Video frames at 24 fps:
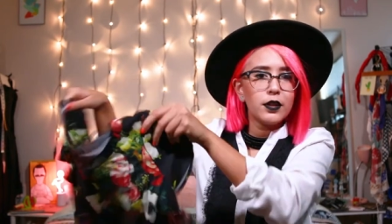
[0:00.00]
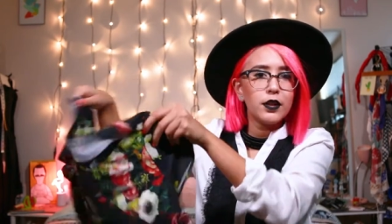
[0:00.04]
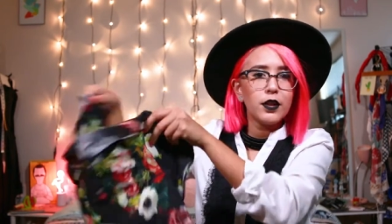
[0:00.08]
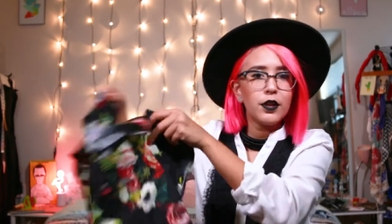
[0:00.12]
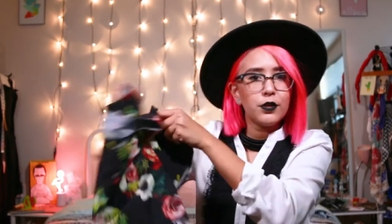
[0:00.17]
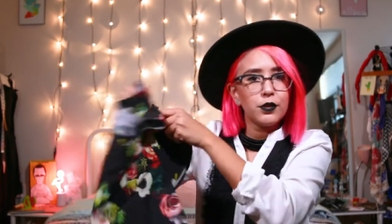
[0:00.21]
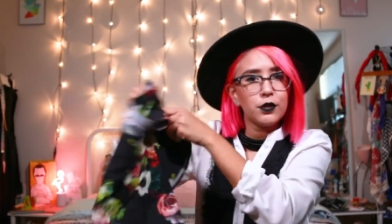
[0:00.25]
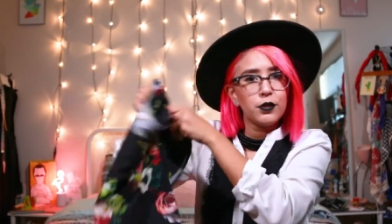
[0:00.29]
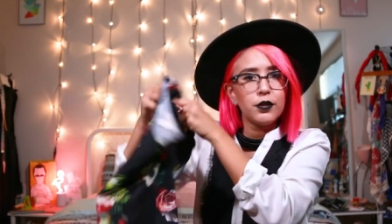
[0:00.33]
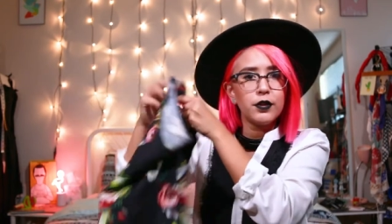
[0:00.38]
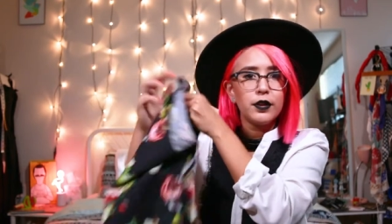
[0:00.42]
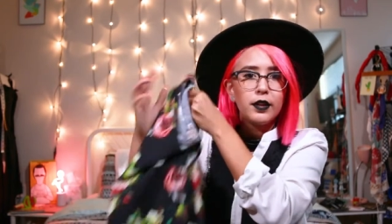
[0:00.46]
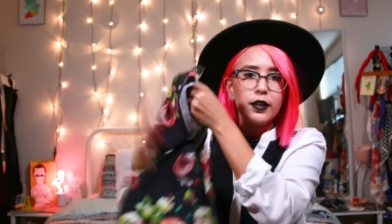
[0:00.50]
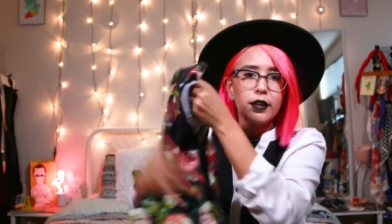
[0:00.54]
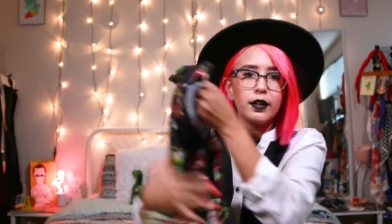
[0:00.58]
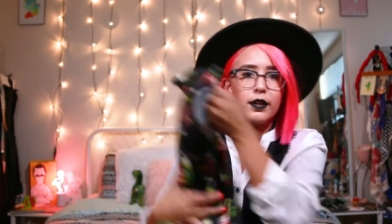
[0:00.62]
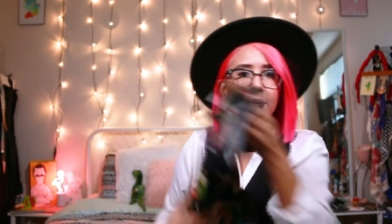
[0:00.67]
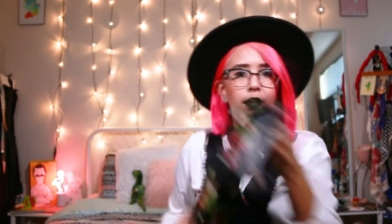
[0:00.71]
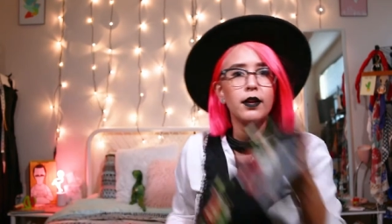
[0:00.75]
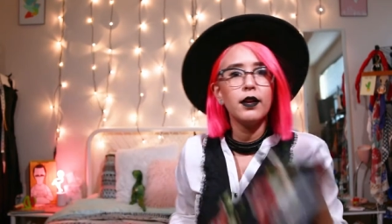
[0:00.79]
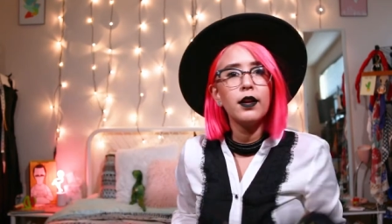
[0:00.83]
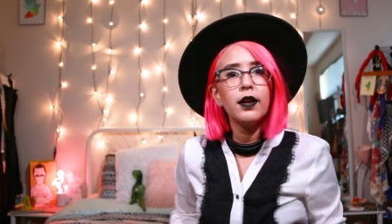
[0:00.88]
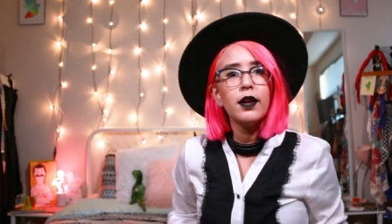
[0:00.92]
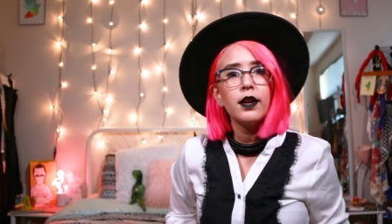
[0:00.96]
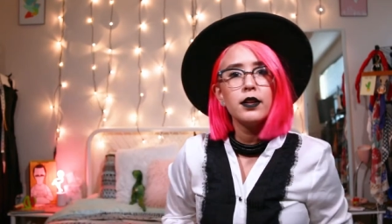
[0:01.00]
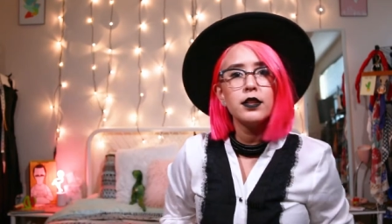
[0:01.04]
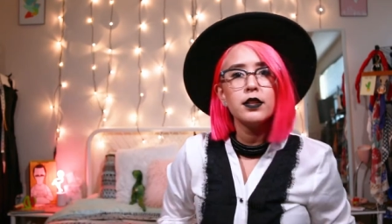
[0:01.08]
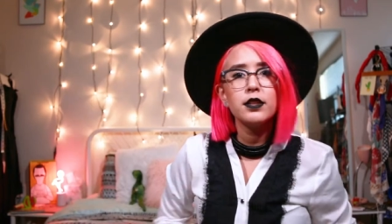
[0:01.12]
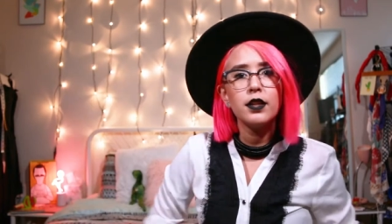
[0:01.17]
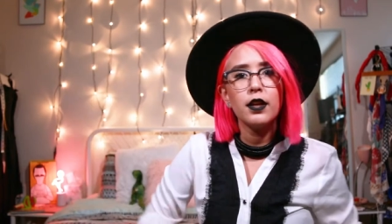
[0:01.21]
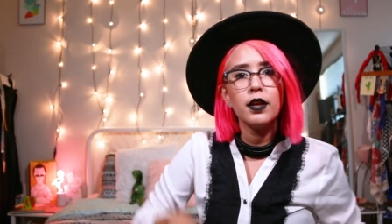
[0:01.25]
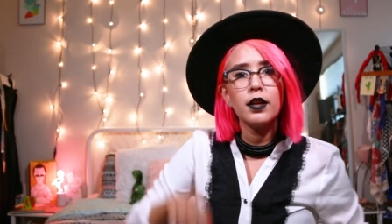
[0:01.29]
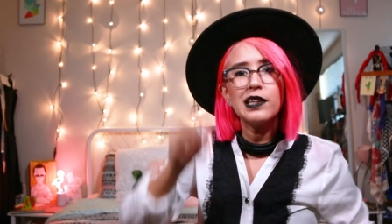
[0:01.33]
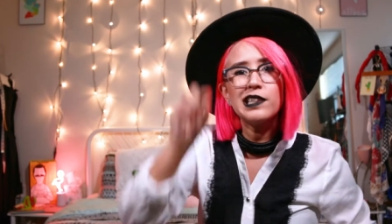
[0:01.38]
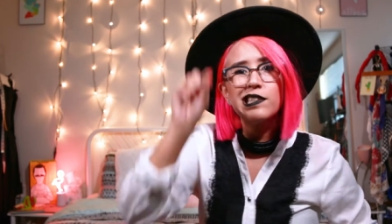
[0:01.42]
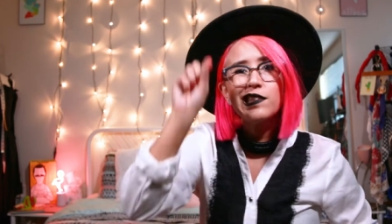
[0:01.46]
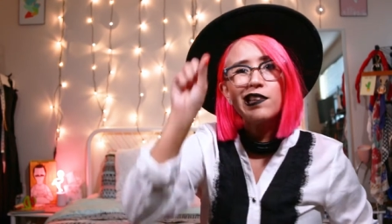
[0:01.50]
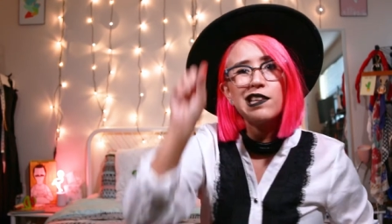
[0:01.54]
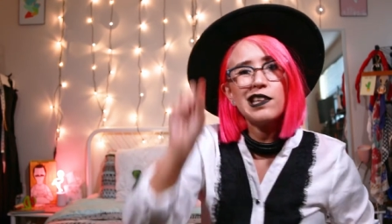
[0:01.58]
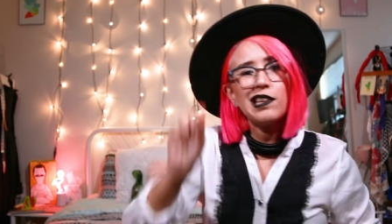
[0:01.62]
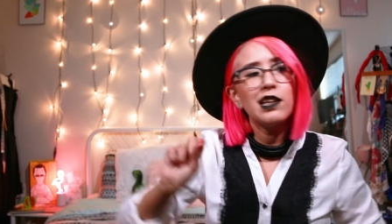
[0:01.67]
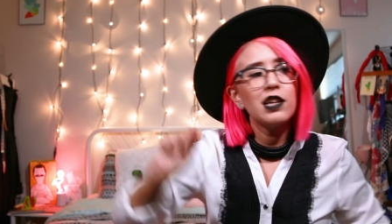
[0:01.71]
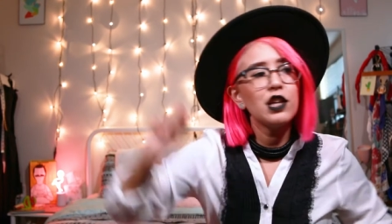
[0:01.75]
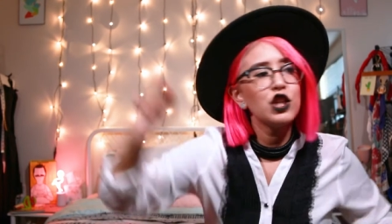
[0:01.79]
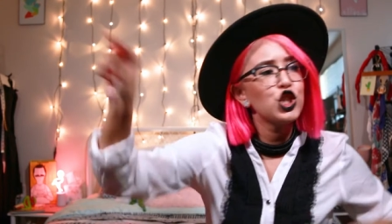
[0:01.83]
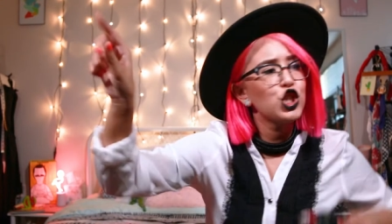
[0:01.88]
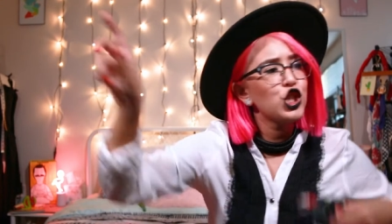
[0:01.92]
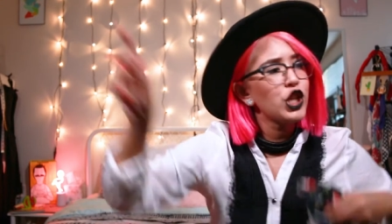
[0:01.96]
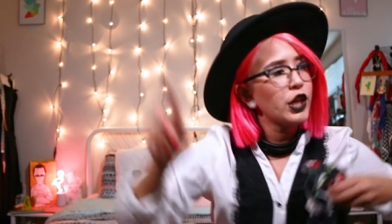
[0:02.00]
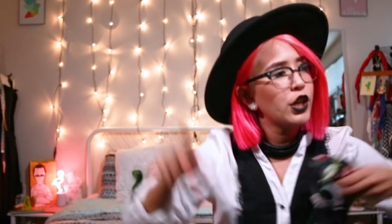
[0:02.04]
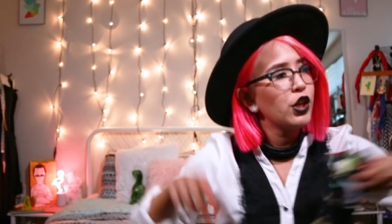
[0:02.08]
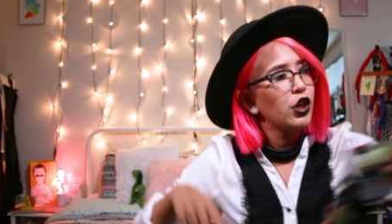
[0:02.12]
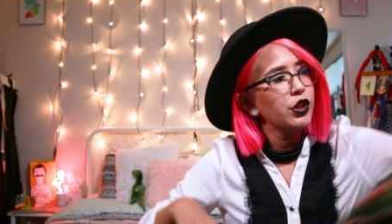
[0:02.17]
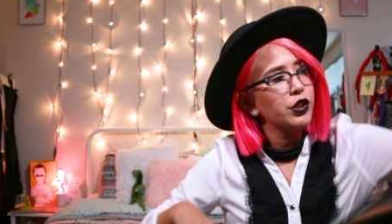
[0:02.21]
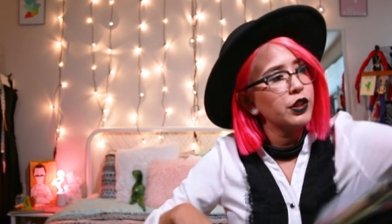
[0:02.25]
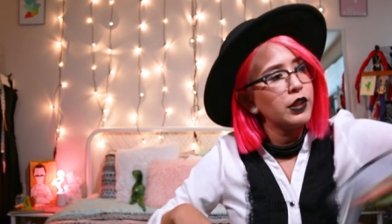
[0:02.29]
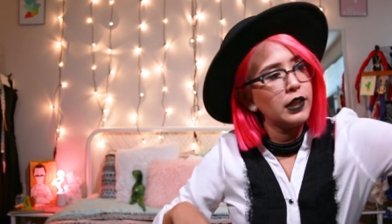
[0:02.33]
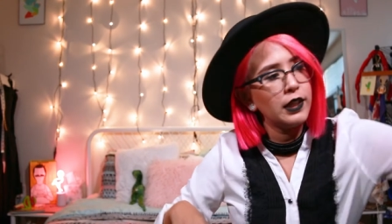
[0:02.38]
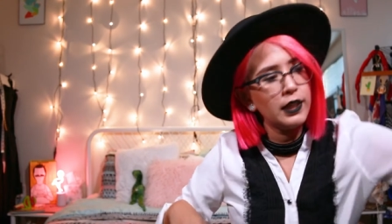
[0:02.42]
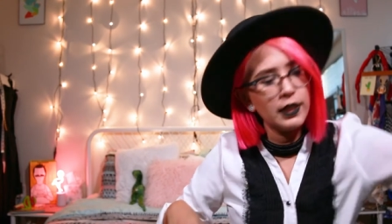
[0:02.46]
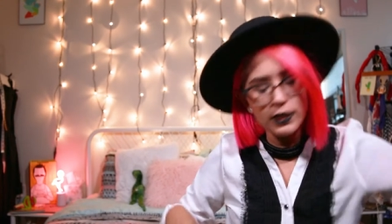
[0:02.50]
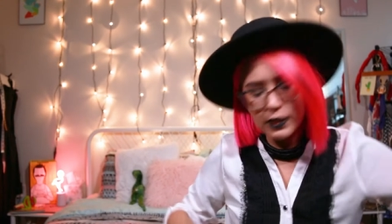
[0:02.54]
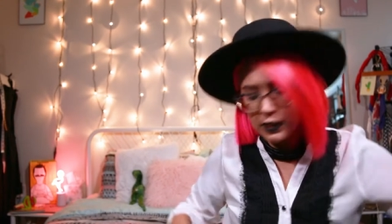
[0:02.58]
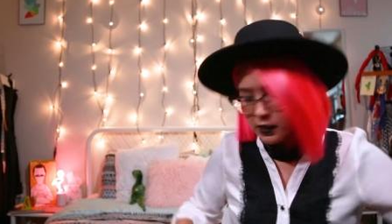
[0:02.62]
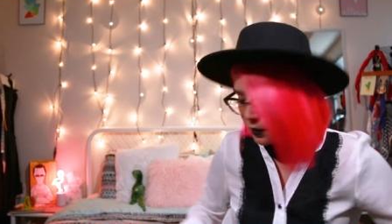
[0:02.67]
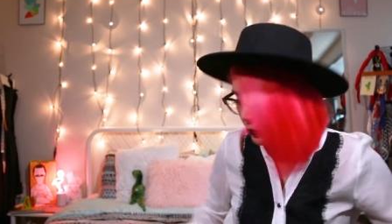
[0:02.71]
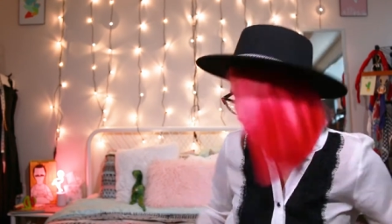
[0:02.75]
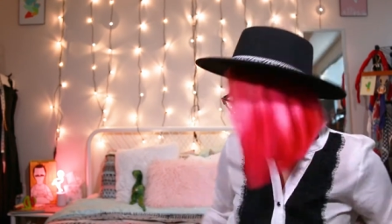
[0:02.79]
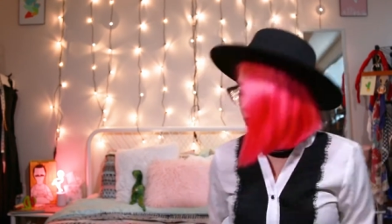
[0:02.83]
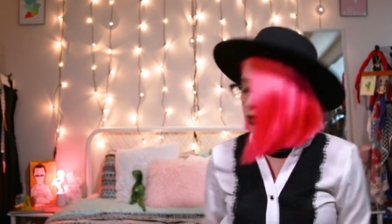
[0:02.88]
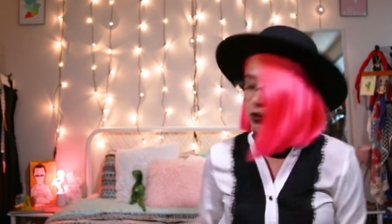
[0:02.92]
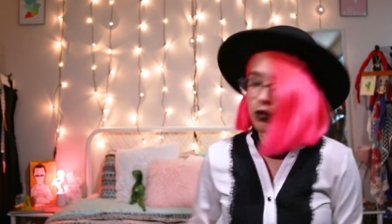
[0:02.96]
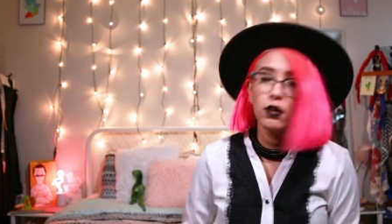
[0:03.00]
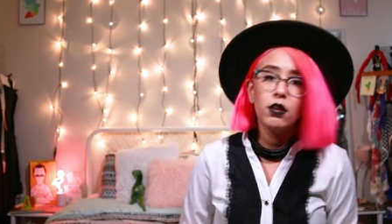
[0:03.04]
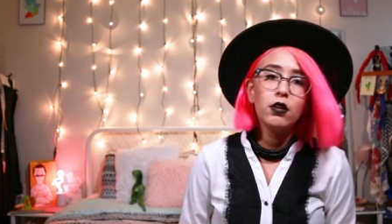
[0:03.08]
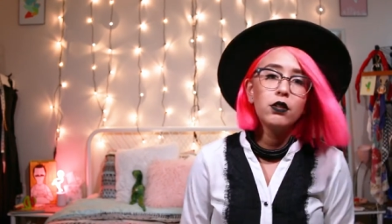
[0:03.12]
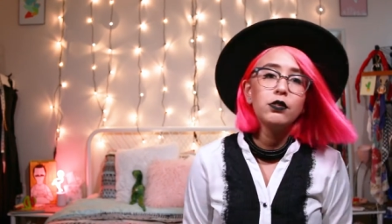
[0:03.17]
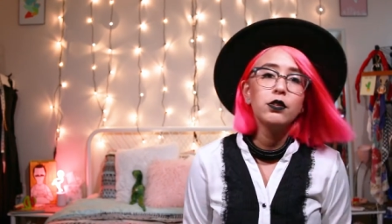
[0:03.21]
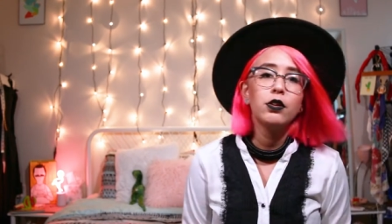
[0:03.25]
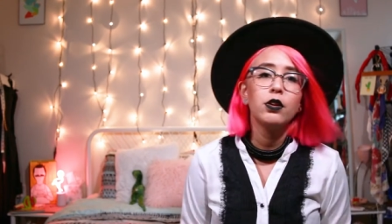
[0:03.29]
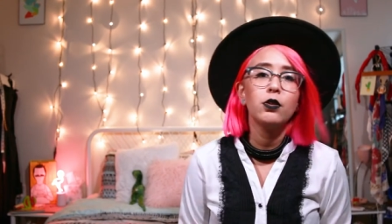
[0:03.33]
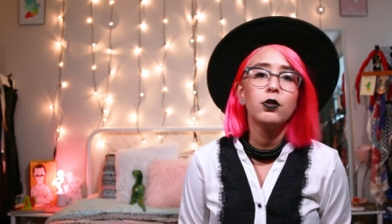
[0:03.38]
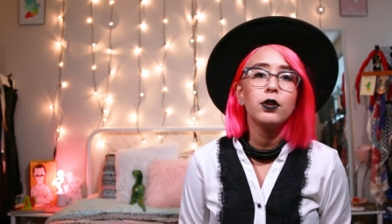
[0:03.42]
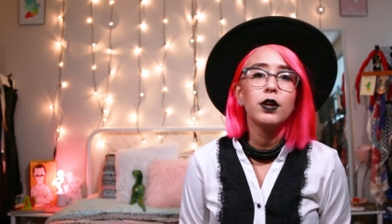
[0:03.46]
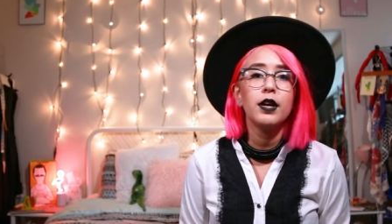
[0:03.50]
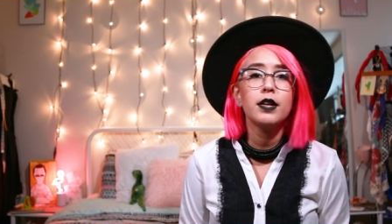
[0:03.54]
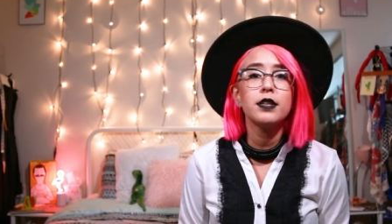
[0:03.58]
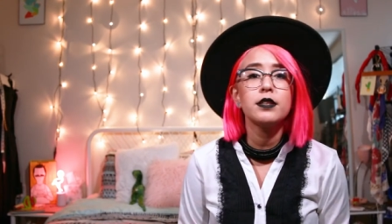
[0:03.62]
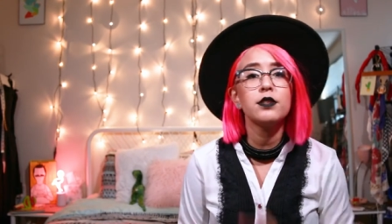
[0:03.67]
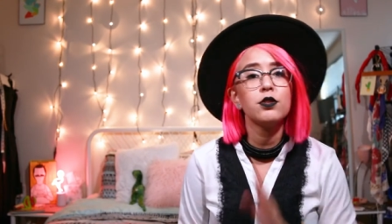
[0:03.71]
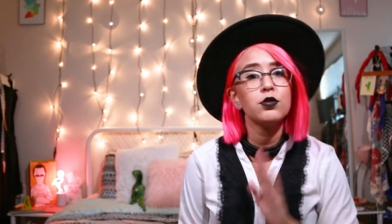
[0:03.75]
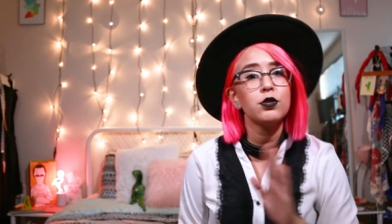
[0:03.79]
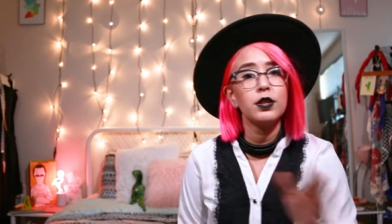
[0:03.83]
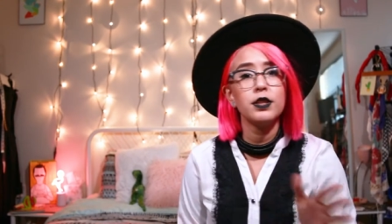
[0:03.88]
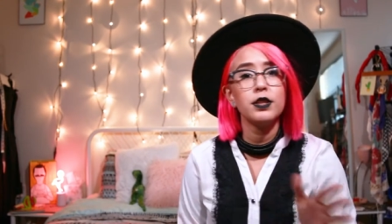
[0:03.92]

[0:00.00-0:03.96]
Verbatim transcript: Another thing to check on the list. Oh no, guys. So